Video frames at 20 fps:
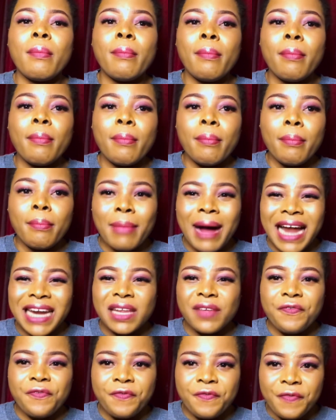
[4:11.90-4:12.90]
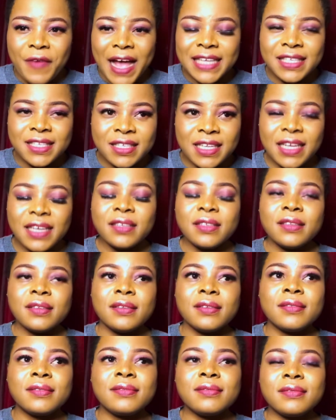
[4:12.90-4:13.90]
manifesting
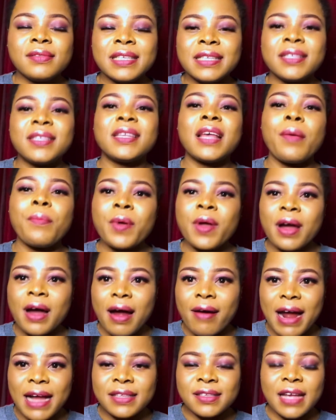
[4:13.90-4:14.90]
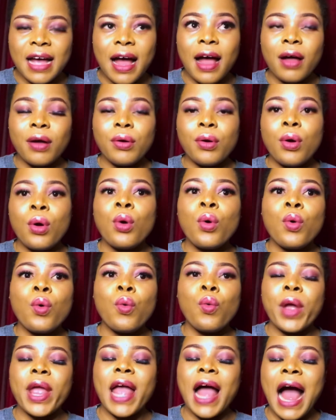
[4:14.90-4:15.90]
the same character
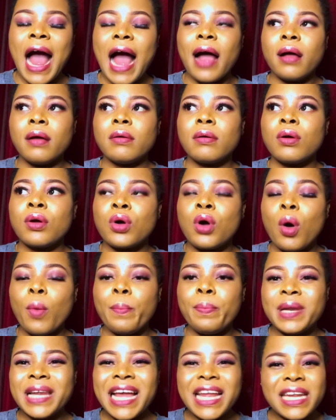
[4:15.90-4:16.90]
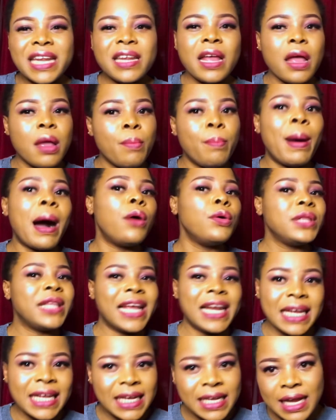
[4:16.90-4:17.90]
we are complaining about the
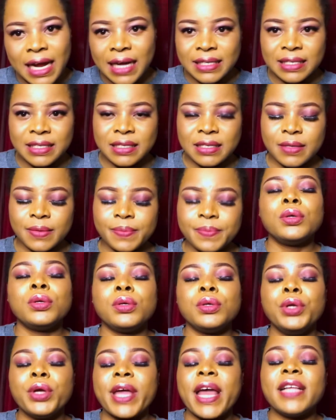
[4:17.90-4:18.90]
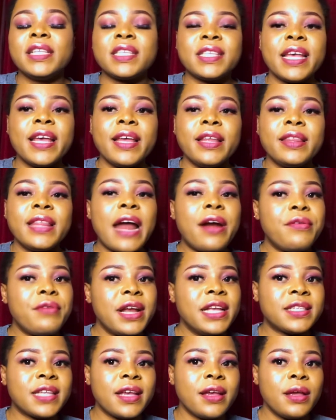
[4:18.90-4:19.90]
leaders. You can see the
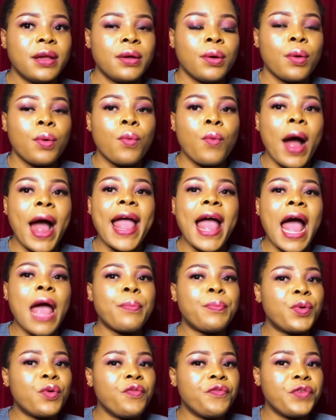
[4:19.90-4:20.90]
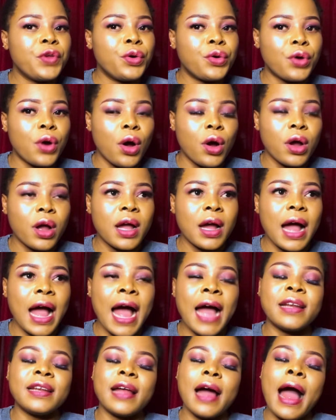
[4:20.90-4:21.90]
reason why I prove you wrong
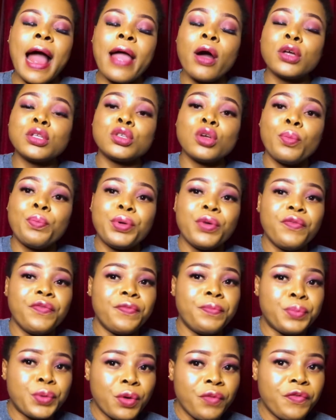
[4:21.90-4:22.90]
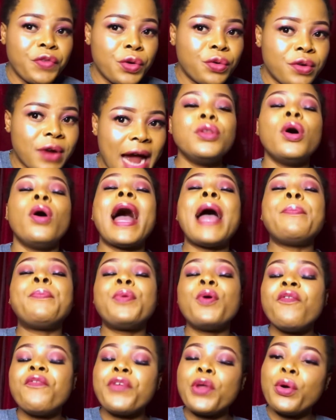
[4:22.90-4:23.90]
and I also prove you right. So I
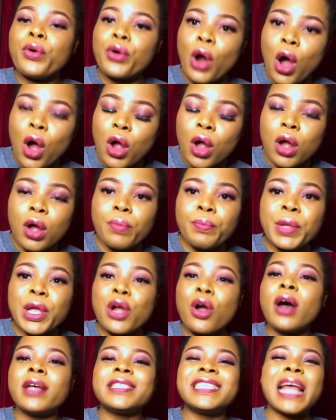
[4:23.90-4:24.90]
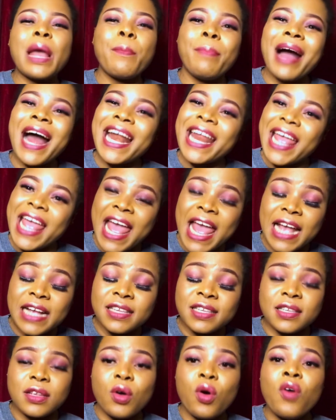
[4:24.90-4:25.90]
prove you wrong because the bad
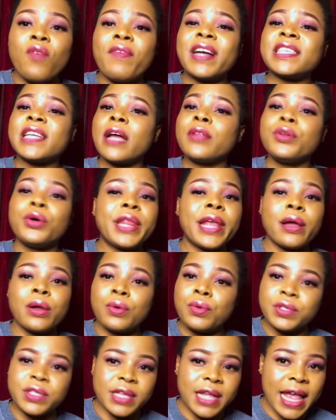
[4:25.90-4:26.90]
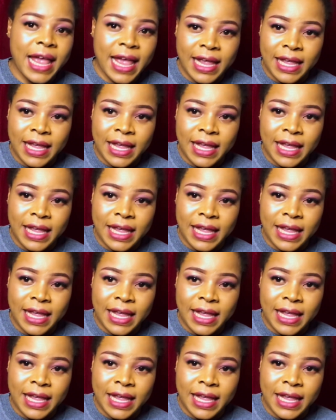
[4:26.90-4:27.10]
eggs overshadow the good egg.